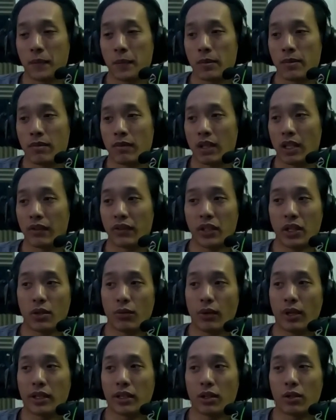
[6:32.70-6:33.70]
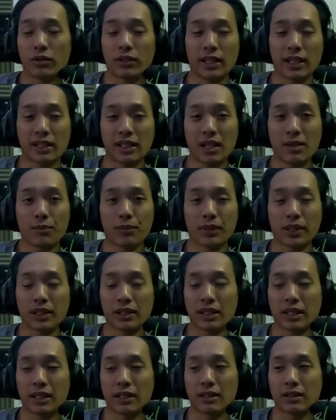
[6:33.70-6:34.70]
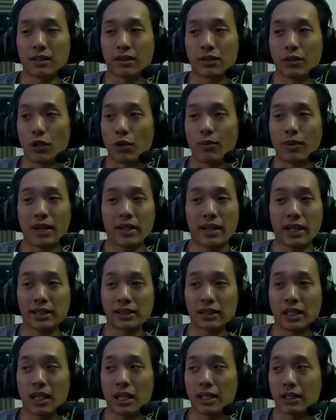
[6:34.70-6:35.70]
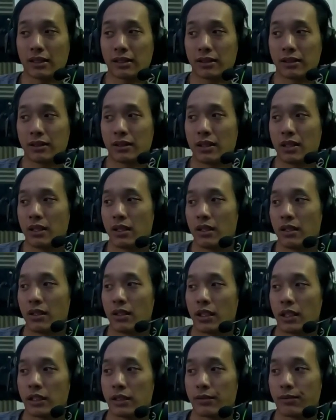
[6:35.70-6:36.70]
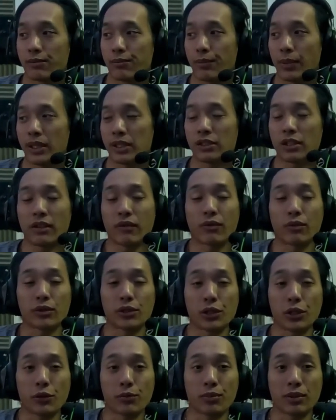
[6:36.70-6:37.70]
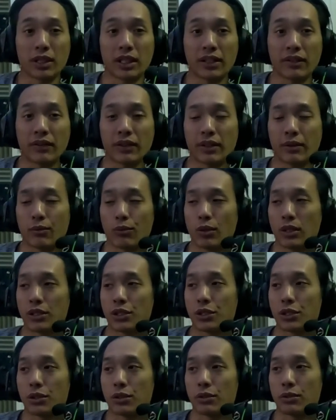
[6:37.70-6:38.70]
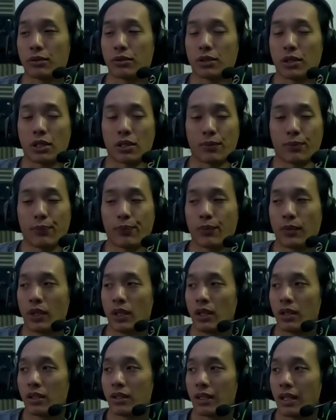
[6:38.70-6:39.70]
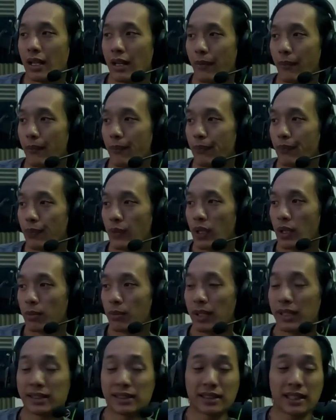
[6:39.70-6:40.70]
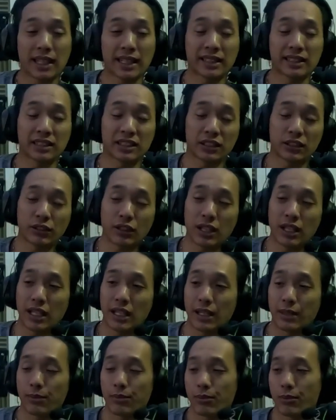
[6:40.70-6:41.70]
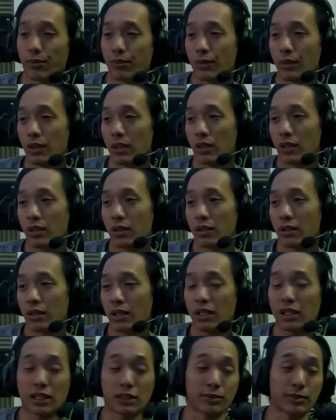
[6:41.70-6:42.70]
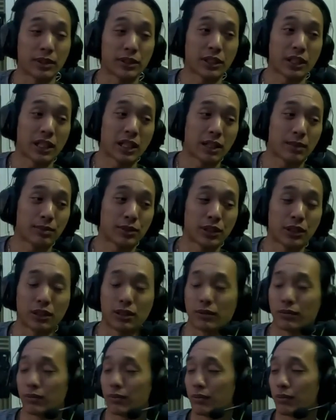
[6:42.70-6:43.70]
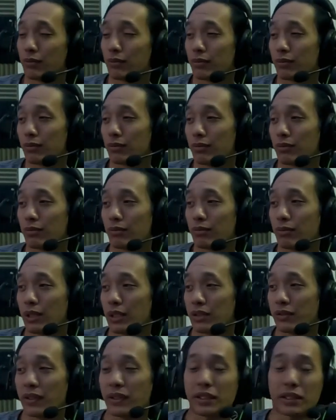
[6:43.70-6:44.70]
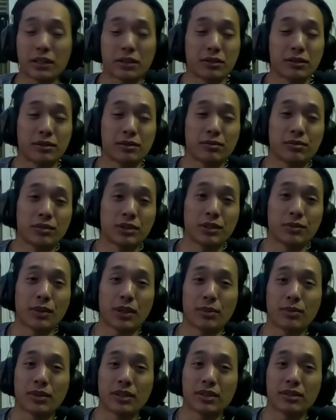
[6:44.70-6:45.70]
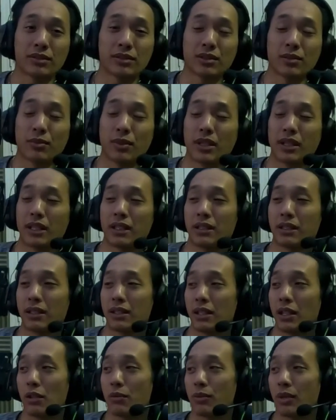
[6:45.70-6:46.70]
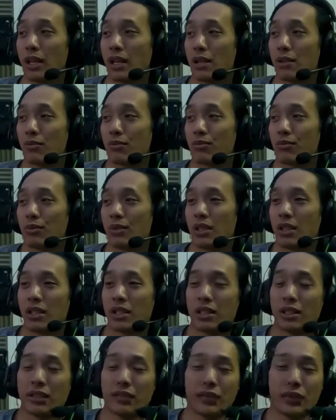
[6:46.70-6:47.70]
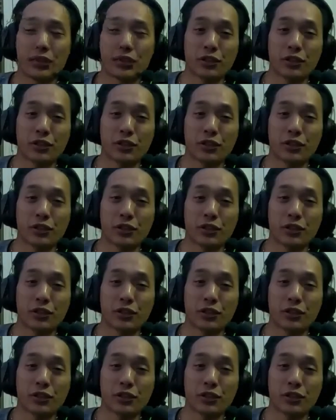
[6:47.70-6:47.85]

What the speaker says: If you don't want to own that company, then don't buy that stock. It's based off of your belief in what you know. Now, please like and subscribe. I lost my job, so these videos should make me some money and help me out in the future.